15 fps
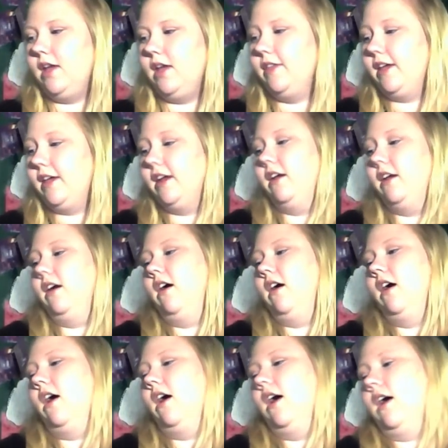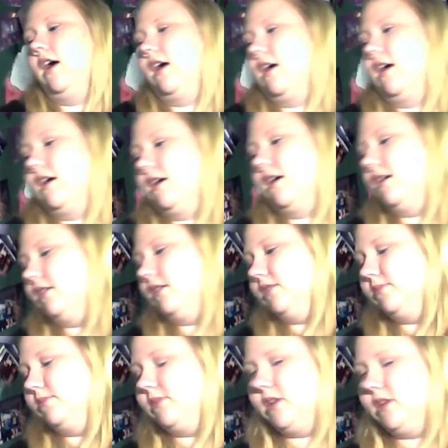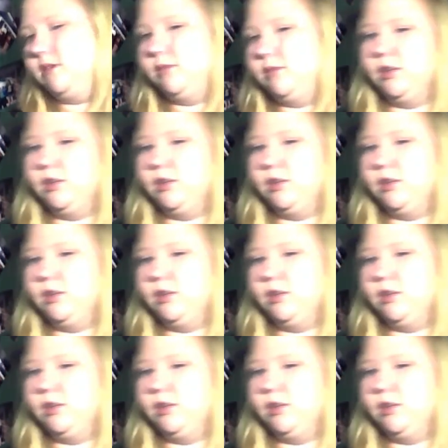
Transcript: And then um, I'm